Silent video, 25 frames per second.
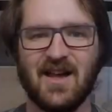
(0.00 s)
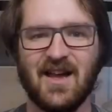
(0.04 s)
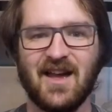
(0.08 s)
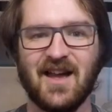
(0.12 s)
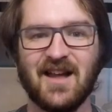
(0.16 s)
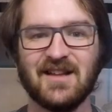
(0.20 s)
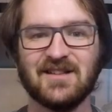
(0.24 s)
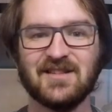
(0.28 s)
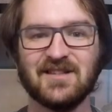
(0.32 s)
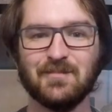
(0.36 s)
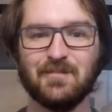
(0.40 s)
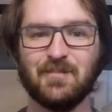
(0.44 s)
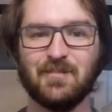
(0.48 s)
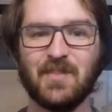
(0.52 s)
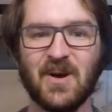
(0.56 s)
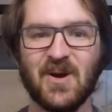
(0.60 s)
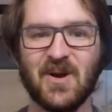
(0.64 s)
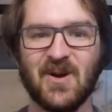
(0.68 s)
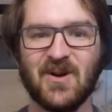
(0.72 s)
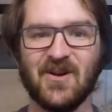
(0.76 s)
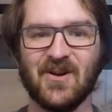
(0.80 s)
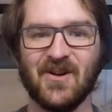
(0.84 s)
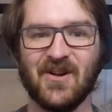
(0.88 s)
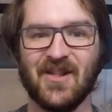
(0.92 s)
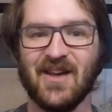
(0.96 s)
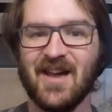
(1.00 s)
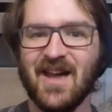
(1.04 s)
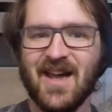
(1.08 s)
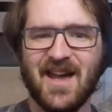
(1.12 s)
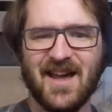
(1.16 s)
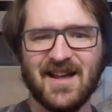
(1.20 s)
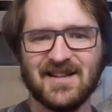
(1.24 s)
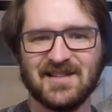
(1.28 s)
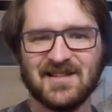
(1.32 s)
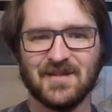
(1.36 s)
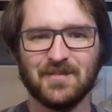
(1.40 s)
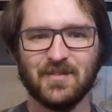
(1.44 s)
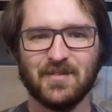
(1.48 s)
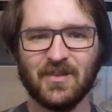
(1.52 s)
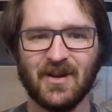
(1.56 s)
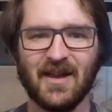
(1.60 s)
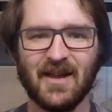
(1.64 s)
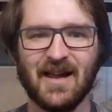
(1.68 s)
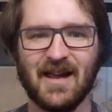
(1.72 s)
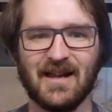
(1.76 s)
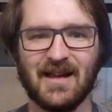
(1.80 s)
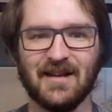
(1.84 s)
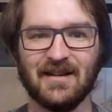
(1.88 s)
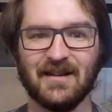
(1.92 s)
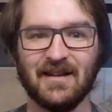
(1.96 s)
It's a bird. It's a
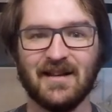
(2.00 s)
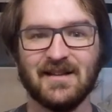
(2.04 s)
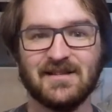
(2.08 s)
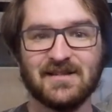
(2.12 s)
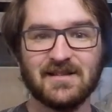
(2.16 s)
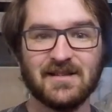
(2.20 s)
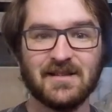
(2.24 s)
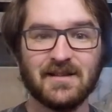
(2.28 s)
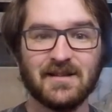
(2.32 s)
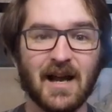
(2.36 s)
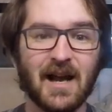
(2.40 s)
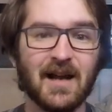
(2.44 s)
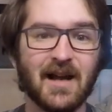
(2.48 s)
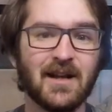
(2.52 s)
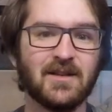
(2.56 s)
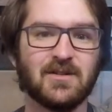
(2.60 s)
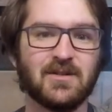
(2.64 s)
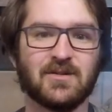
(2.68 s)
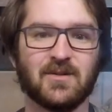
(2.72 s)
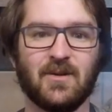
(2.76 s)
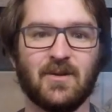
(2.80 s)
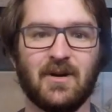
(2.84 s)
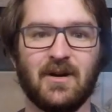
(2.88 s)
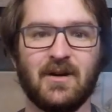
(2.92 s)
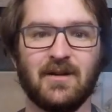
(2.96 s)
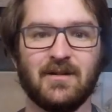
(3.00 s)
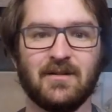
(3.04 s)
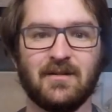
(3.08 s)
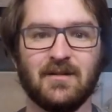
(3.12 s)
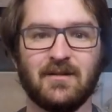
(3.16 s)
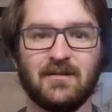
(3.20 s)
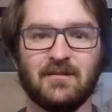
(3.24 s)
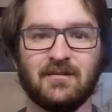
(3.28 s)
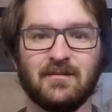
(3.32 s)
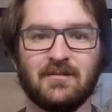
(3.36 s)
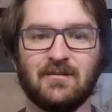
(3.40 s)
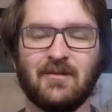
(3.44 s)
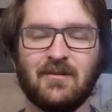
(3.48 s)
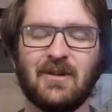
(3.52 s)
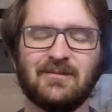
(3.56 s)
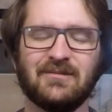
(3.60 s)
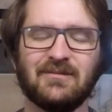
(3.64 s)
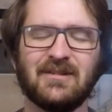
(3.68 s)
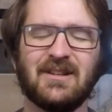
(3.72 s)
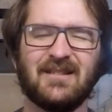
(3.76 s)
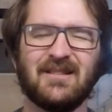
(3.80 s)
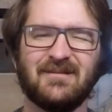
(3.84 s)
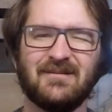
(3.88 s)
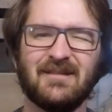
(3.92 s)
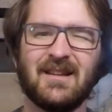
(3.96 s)
plane. It's a dinosaur. Well,
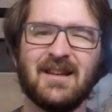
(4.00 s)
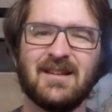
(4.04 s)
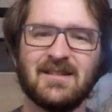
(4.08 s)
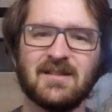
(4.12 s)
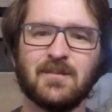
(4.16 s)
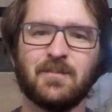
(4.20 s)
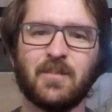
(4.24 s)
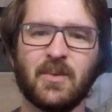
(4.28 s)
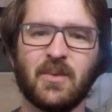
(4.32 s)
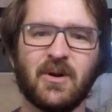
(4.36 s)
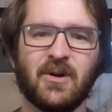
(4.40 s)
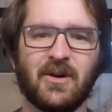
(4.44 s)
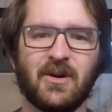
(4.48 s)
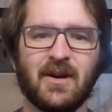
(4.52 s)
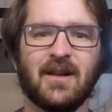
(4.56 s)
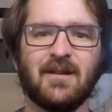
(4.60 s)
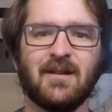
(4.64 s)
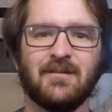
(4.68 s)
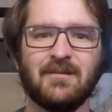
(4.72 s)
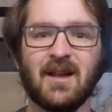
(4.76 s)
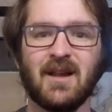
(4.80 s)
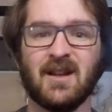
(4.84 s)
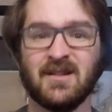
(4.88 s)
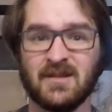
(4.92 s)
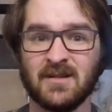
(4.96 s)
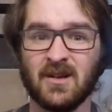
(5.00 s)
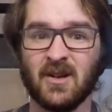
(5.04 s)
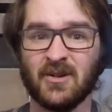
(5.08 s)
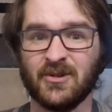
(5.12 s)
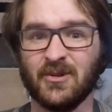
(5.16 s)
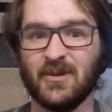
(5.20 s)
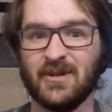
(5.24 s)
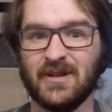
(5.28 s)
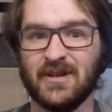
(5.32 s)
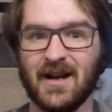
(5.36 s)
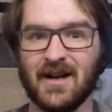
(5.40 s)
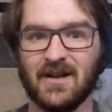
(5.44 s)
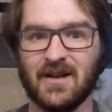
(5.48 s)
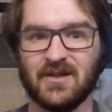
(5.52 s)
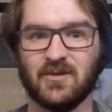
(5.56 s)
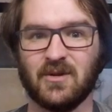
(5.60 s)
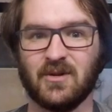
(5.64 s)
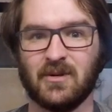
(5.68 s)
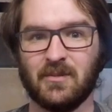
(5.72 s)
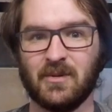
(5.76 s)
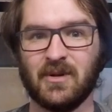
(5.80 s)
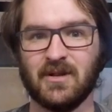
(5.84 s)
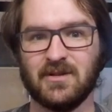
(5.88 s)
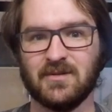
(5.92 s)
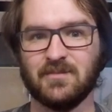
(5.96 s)
it is a bird, and it's also a
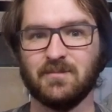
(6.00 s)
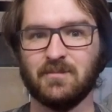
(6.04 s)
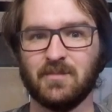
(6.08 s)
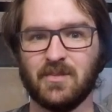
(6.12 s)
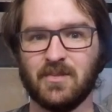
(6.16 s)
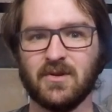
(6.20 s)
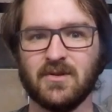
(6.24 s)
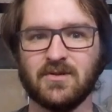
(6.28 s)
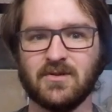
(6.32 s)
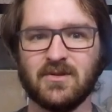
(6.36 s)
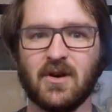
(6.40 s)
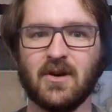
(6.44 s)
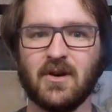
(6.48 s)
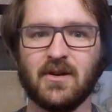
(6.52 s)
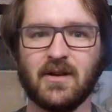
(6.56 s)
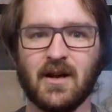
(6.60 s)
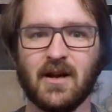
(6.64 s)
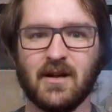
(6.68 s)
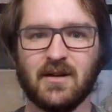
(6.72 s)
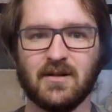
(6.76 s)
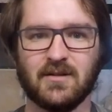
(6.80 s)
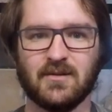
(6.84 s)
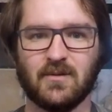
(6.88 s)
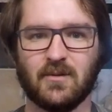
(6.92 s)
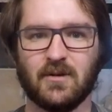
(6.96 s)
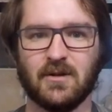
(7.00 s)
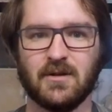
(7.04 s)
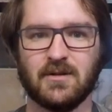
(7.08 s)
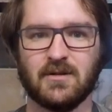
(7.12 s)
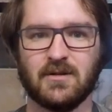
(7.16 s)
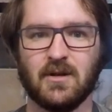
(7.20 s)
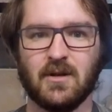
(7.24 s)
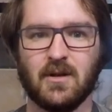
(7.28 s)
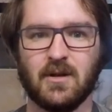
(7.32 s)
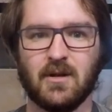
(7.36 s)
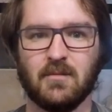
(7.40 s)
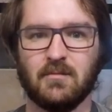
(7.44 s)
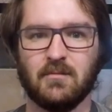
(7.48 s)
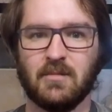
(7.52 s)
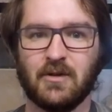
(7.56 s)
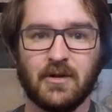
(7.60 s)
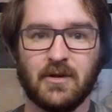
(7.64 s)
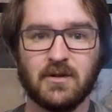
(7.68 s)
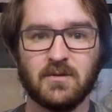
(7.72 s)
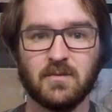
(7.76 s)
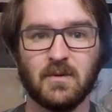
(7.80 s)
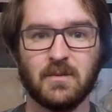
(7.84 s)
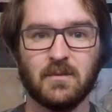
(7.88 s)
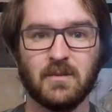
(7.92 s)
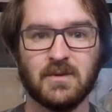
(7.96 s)
dinosaur because birds are dinosaurs. But
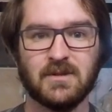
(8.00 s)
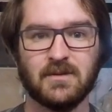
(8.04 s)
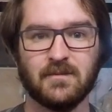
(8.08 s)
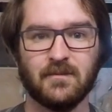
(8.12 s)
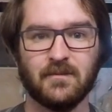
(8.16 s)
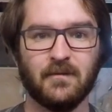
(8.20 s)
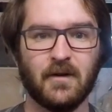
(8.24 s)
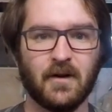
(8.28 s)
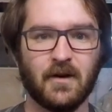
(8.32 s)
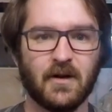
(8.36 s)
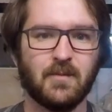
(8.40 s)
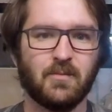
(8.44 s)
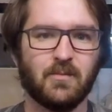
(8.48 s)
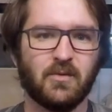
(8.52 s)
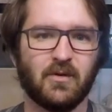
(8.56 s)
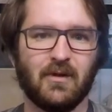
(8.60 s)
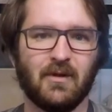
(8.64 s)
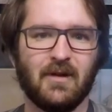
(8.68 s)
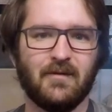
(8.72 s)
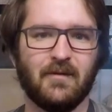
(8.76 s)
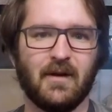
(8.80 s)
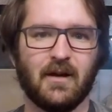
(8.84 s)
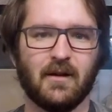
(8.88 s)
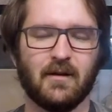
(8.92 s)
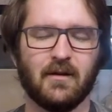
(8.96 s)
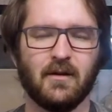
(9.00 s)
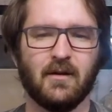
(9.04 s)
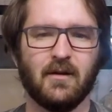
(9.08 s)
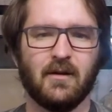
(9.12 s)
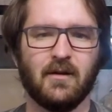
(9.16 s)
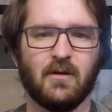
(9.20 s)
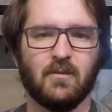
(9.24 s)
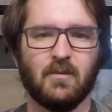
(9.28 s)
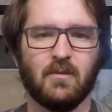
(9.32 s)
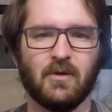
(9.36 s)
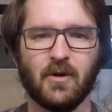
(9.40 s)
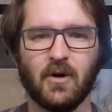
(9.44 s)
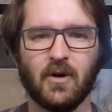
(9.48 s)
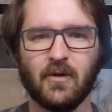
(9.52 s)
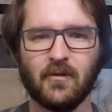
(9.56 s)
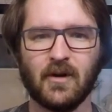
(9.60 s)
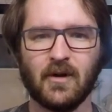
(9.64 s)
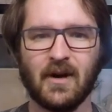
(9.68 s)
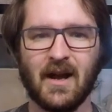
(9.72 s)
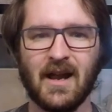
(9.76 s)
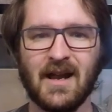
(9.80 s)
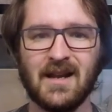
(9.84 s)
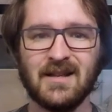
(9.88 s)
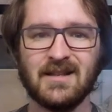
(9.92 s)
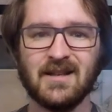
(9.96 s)
this one was very prolific, with
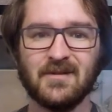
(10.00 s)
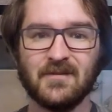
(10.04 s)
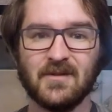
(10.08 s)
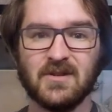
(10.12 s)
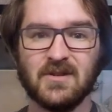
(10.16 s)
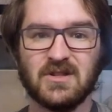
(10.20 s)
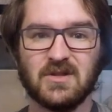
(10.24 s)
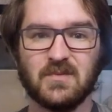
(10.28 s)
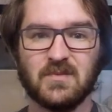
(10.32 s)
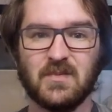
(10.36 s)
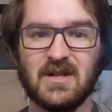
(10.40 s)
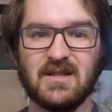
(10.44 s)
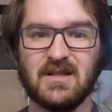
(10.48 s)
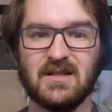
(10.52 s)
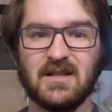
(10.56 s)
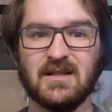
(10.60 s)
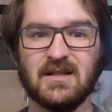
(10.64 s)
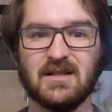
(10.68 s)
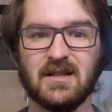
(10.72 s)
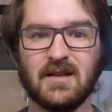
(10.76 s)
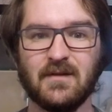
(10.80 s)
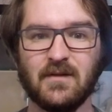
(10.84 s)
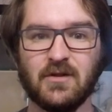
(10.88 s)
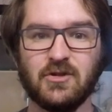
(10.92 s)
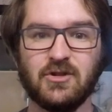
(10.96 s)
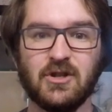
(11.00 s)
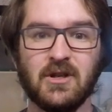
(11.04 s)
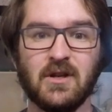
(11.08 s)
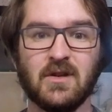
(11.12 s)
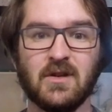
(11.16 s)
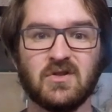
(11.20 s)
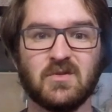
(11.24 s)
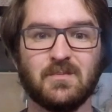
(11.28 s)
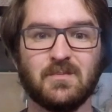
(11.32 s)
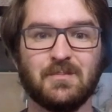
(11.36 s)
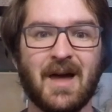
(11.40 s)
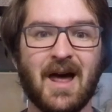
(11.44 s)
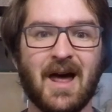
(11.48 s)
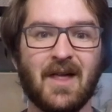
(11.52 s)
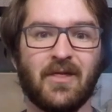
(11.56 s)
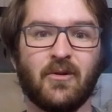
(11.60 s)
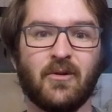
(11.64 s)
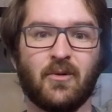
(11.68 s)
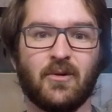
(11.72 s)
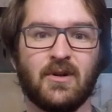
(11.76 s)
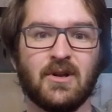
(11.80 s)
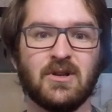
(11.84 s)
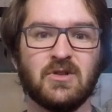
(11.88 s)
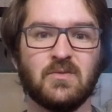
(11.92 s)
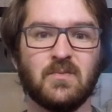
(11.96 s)
over eight different species in the genus
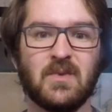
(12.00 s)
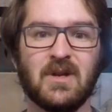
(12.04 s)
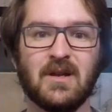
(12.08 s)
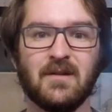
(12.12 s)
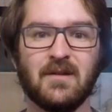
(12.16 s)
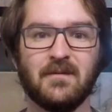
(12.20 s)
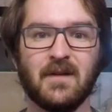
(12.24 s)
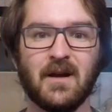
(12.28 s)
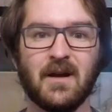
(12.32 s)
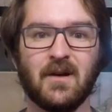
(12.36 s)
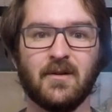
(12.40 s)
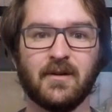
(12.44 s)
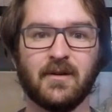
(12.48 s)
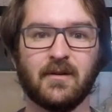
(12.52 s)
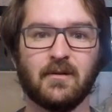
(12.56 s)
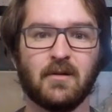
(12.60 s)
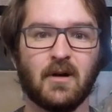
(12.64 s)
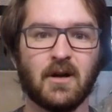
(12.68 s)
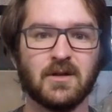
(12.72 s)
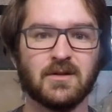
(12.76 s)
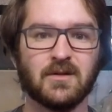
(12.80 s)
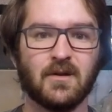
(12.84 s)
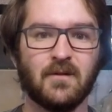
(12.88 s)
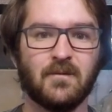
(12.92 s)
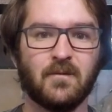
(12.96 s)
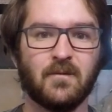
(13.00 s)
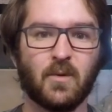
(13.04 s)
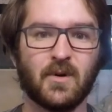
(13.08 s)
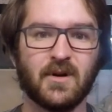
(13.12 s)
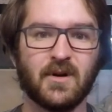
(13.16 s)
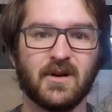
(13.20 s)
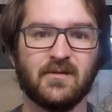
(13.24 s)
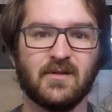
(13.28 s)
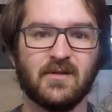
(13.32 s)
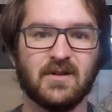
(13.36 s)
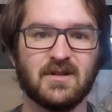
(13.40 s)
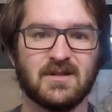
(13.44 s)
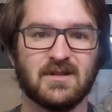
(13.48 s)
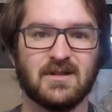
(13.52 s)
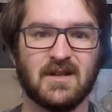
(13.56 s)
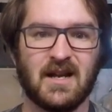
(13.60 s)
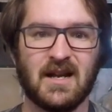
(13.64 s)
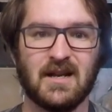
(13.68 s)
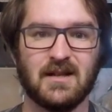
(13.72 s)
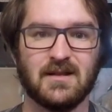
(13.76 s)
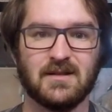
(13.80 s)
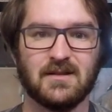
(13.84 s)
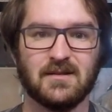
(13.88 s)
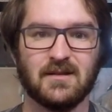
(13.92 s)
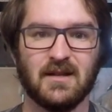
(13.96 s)
Bathornis being found across four different
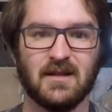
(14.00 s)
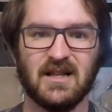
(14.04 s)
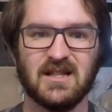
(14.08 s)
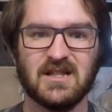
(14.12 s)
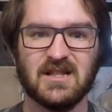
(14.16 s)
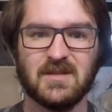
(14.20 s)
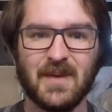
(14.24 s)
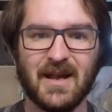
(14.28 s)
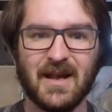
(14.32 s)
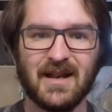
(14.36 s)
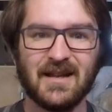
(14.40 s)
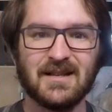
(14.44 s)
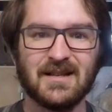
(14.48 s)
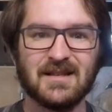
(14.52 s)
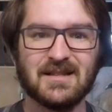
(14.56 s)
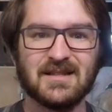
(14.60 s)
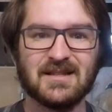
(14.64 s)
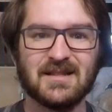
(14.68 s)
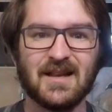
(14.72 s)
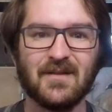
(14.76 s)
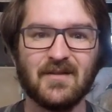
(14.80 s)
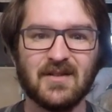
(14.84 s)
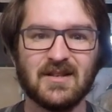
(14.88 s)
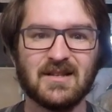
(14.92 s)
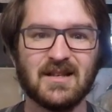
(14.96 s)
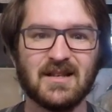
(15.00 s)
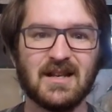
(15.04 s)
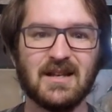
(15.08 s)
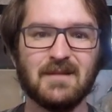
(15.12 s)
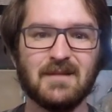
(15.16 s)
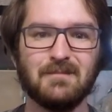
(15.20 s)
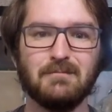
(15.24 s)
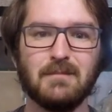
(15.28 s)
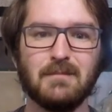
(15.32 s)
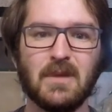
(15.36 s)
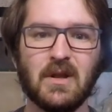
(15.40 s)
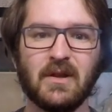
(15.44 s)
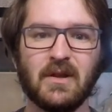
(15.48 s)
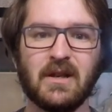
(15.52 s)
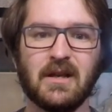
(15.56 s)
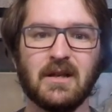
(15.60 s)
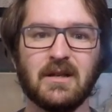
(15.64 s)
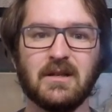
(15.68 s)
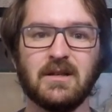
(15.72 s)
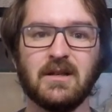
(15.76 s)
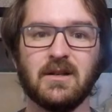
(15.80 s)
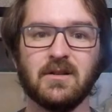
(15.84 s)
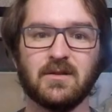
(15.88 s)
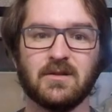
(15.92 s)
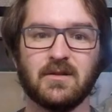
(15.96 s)
states and spanning seventeen
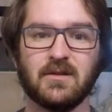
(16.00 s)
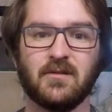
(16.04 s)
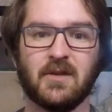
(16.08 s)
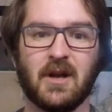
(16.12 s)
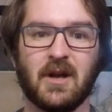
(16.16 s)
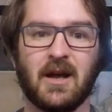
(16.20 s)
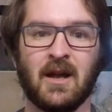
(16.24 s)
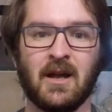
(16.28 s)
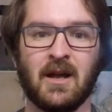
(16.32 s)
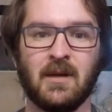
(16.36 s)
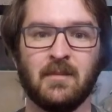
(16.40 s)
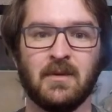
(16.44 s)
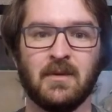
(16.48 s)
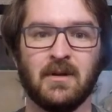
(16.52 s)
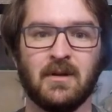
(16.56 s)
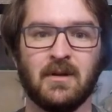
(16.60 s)
million years of time.